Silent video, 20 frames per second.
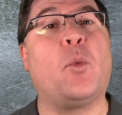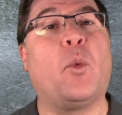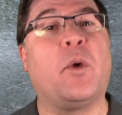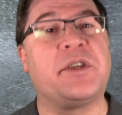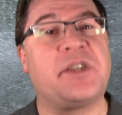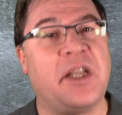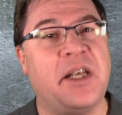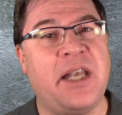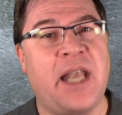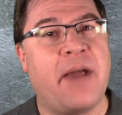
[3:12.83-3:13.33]

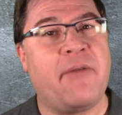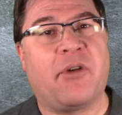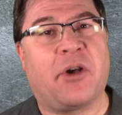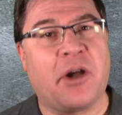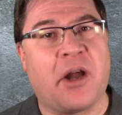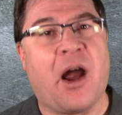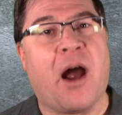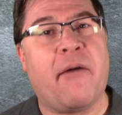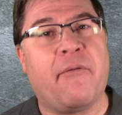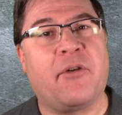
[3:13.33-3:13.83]
was never
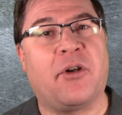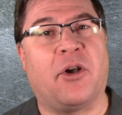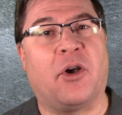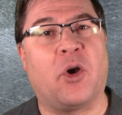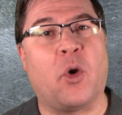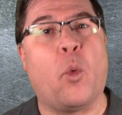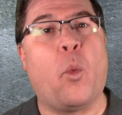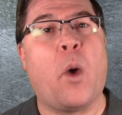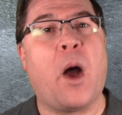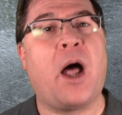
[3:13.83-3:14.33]

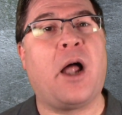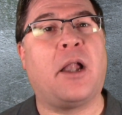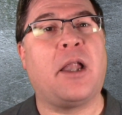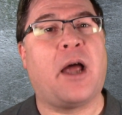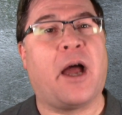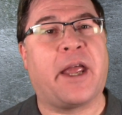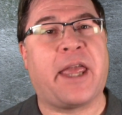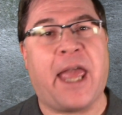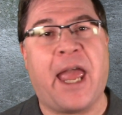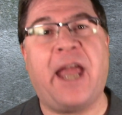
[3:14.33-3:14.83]
governor while
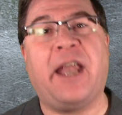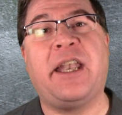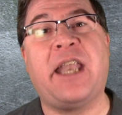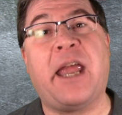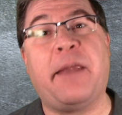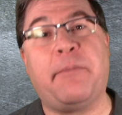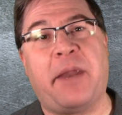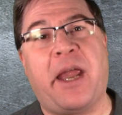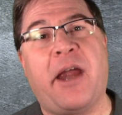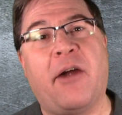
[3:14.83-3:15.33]
a king
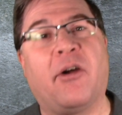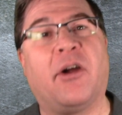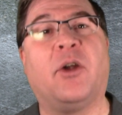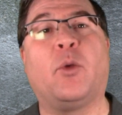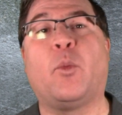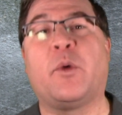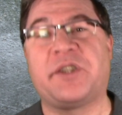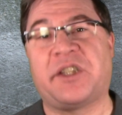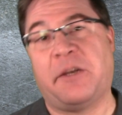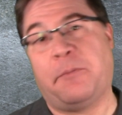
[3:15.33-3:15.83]
named
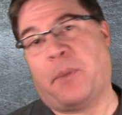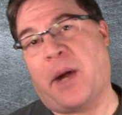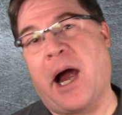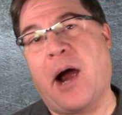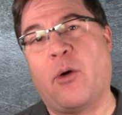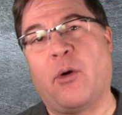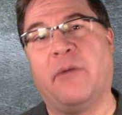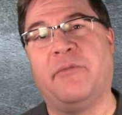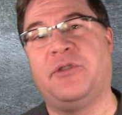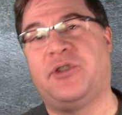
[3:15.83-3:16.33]
Herod was in
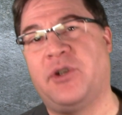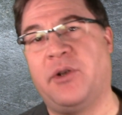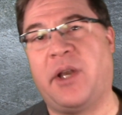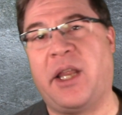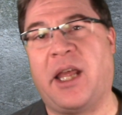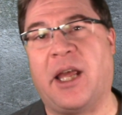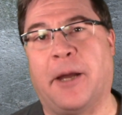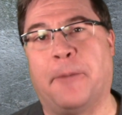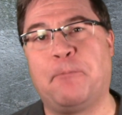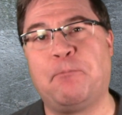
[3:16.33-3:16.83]
power in
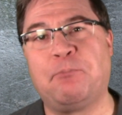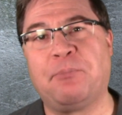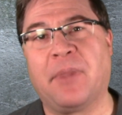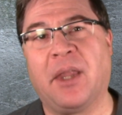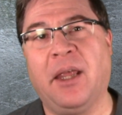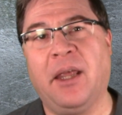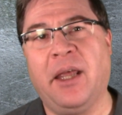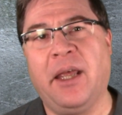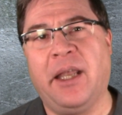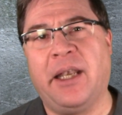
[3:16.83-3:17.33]
Judea.
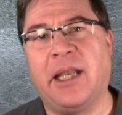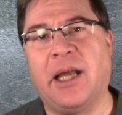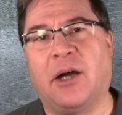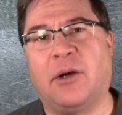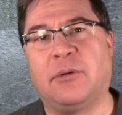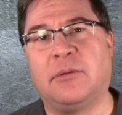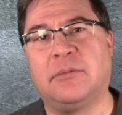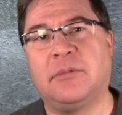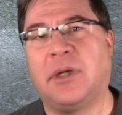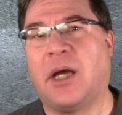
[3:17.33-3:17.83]

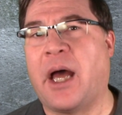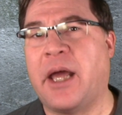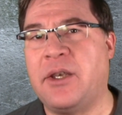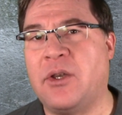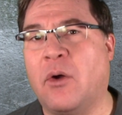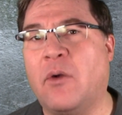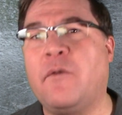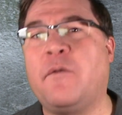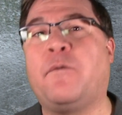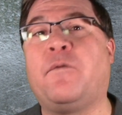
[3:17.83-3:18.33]
Now, I
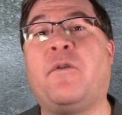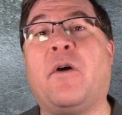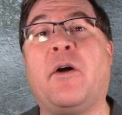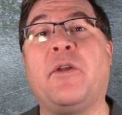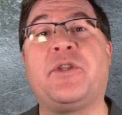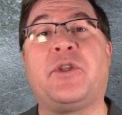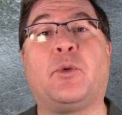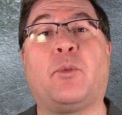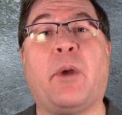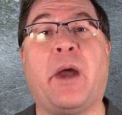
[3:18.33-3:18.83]
don't
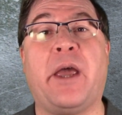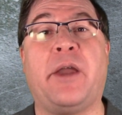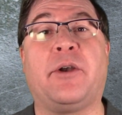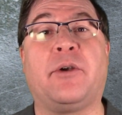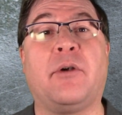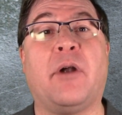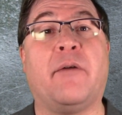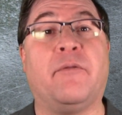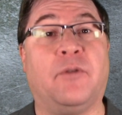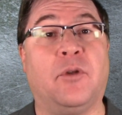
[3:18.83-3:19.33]
fault the
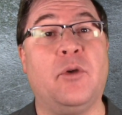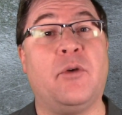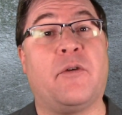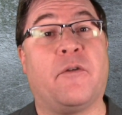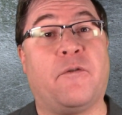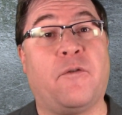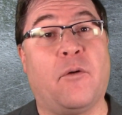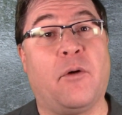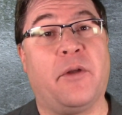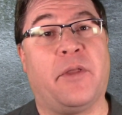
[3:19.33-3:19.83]
writer of Luke
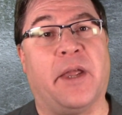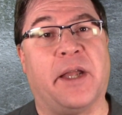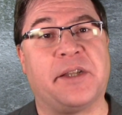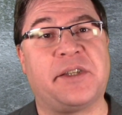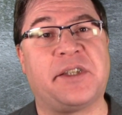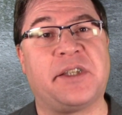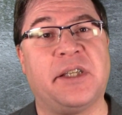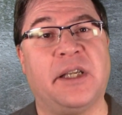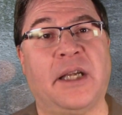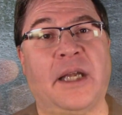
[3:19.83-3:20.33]
for
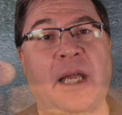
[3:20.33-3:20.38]
this,